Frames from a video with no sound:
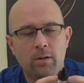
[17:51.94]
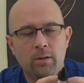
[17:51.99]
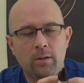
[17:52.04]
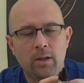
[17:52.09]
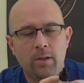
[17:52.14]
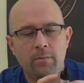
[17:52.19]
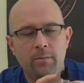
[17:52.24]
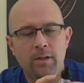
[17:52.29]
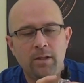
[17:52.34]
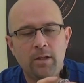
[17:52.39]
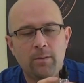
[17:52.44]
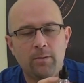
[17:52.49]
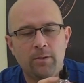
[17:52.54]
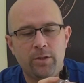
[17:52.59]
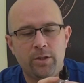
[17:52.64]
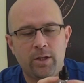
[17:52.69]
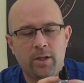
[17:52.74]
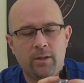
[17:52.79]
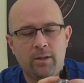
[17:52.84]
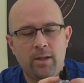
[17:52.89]
Let me double
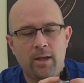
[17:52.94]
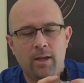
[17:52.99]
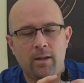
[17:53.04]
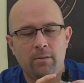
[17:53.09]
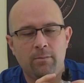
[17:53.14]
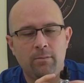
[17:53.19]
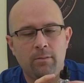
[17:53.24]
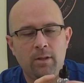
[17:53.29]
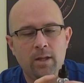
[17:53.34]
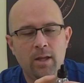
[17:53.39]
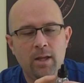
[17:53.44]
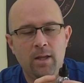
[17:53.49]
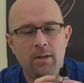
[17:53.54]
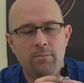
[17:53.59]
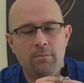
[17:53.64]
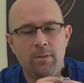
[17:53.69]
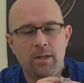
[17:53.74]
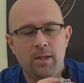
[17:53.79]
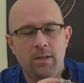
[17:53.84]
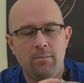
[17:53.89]
check that.
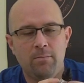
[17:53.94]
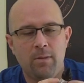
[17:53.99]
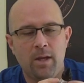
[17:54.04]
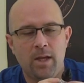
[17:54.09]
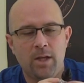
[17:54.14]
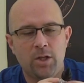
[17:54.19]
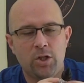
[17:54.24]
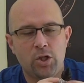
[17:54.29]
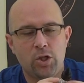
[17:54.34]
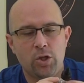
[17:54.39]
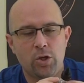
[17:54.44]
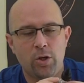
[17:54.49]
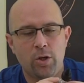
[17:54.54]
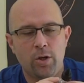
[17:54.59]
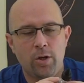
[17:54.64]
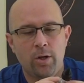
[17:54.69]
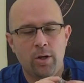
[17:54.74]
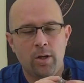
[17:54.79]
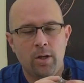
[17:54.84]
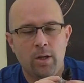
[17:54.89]
Let me make
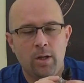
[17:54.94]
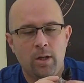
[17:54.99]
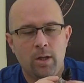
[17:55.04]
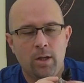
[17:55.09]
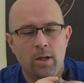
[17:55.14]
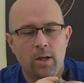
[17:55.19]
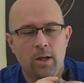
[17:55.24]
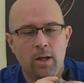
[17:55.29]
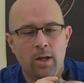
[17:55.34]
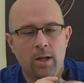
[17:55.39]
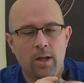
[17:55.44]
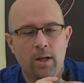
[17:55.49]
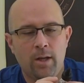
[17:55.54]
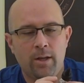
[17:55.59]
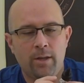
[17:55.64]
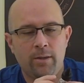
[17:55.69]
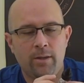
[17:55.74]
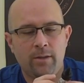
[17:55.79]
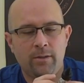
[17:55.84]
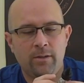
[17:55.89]
sure
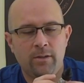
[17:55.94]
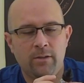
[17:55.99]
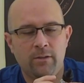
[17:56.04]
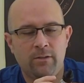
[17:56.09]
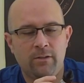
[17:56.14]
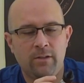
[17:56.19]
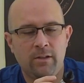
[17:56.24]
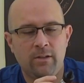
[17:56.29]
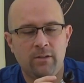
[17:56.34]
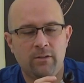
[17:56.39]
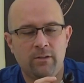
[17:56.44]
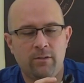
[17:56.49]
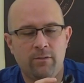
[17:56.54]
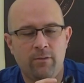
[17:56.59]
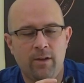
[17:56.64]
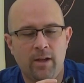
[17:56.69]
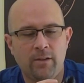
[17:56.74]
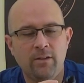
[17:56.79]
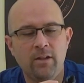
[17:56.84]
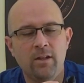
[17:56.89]
that this is in
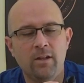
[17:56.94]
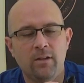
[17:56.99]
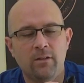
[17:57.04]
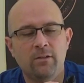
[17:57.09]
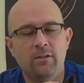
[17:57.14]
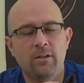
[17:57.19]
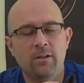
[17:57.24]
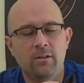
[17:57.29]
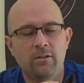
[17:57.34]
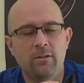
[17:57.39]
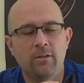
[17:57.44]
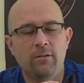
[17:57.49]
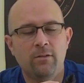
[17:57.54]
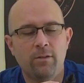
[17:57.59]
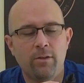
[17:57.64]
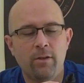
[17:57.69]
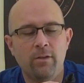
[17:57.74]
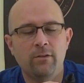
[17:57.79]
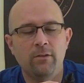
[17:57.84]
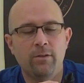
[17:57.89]
fact, it is. It's
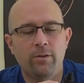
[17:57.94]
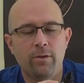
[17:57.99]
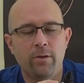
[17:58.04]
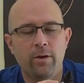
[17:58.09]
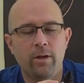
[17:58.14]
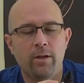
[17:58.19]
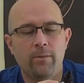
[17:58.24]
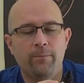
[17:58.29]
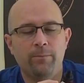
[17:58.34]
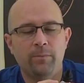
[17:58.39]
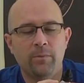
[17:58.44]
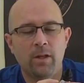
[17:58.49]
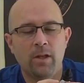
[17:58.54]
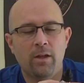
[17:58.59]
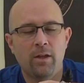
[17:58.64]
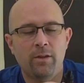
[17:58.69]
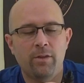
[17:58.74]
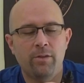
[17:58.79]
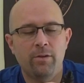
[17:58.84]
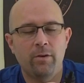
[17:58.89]

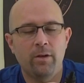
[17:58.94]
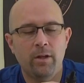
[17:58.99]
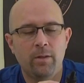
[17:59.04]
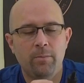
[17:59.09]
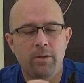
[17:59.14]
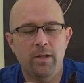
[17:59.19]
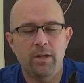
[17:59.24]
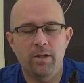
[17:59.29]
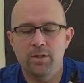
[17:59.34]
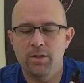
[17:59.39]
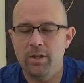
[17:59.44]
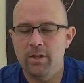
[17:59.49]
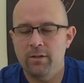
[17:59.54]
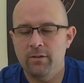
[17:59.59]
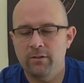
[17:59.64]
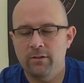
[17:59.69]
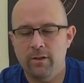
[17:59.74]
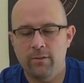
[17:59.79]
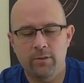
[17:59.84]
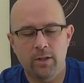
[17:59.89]
a 30 PG,
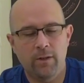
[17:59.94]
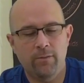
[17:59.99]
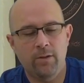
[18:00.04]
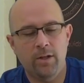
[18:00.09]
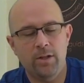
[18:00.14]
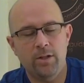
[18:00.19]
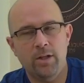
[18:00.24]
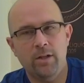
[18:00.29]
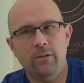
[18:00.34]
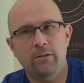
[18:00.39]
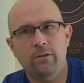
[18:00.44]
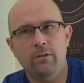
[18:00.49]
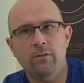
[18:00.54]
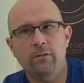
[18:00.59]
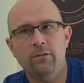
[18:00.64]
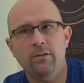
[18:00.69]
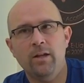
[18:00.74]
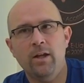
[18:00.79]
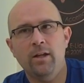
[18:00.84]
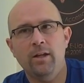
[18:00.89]
70 VG. So
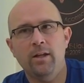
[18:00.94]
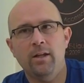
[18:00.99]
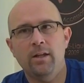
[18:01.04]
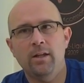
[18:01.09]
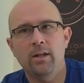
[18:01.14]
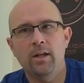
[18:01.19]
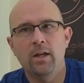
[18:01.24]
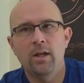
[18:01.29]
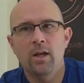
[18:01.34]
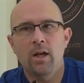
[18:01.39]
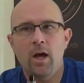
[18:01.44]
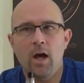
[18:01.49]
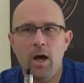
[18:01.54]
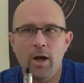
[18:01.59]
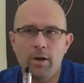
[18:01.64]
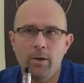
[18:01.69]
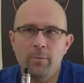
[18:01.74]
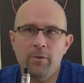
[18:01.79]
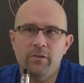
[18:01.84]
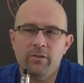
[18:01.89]
it's not a
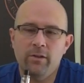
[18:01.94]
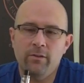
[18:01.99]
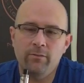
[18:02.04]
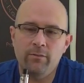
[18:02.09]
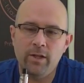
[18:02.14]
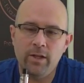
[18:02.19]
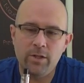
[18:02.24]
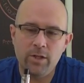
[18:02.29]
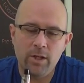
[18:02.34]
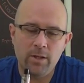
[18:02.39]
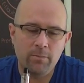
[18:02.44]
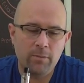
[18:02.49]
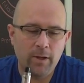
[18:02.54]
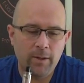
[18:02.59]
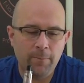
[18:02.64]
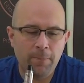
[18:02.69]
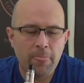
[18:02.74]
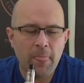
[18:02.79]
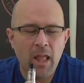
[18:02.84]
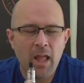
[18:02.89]
100% VG,
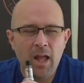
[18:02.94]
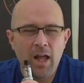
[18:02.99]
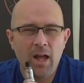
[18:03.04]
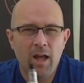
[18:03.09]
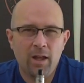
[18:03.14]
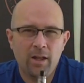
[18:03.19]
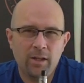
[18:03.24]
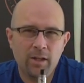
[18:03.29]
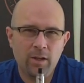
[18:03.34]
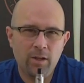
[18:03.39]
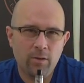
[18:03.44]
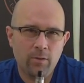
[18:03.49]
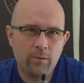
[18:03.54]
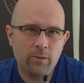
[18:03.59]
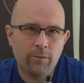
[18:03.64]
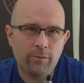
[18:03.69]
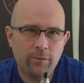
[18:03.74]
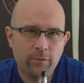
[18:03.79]
but you know, the